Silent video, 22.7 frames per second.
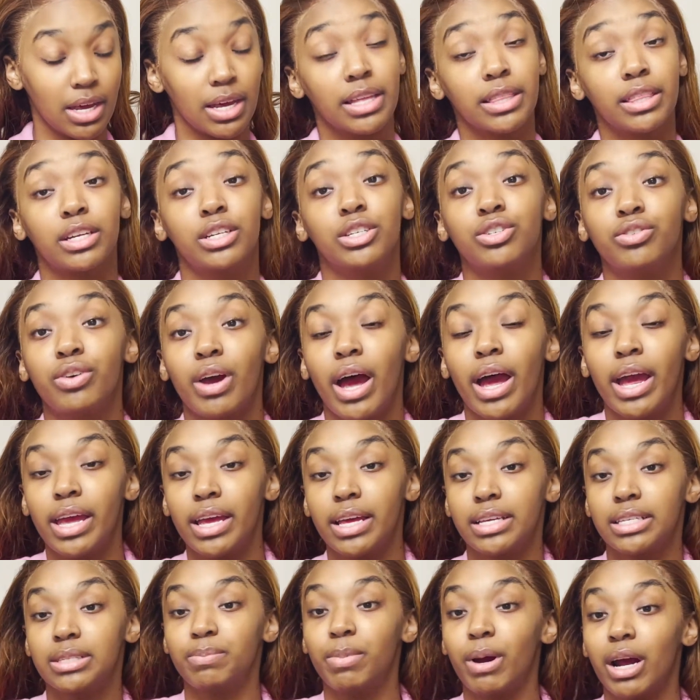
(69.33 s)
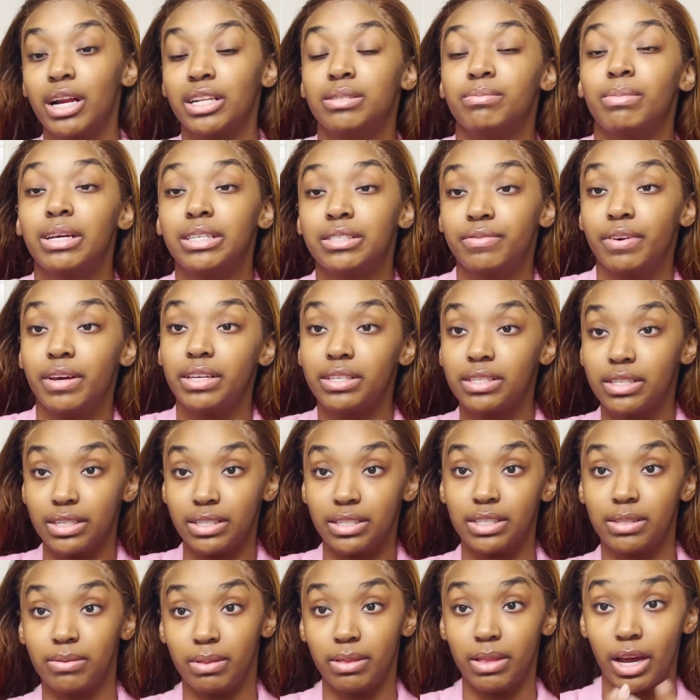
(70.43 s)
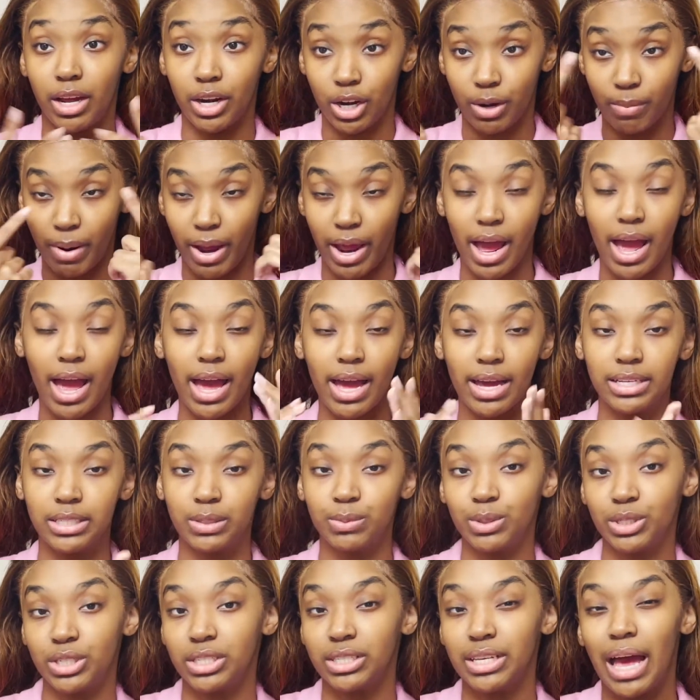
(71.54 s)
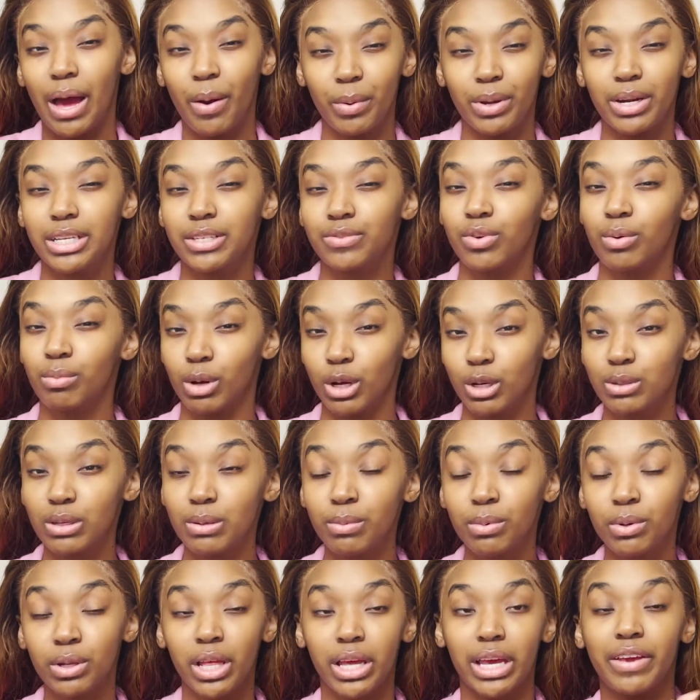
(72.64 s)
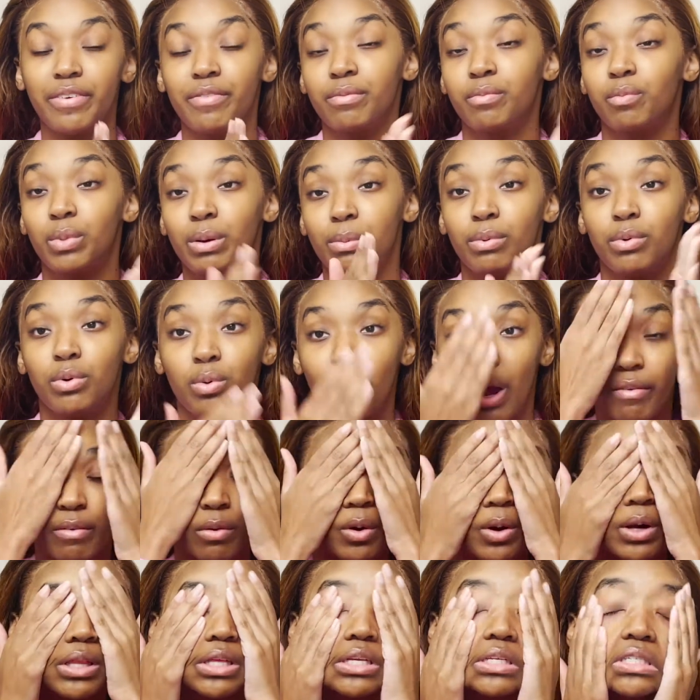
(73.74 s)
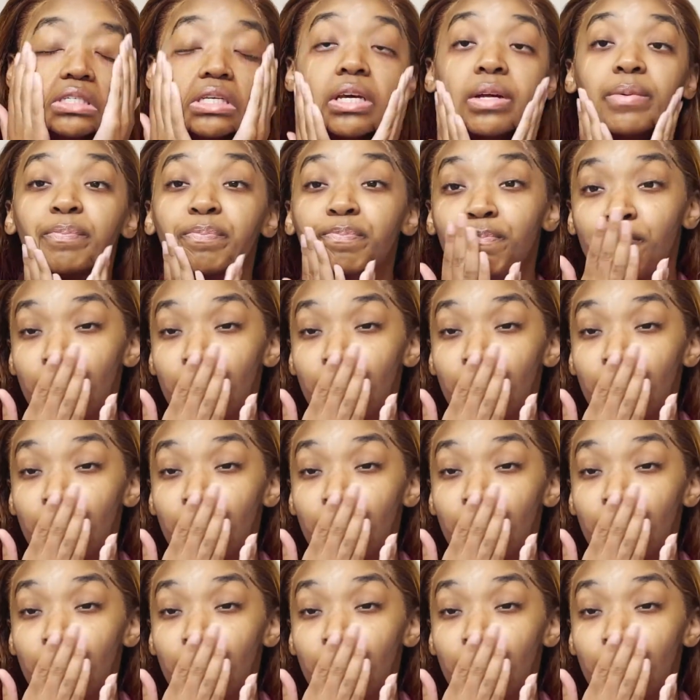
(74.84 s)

The driest parts of my face is under my eyes, which is how it is for most people. Like even people who have oily skin,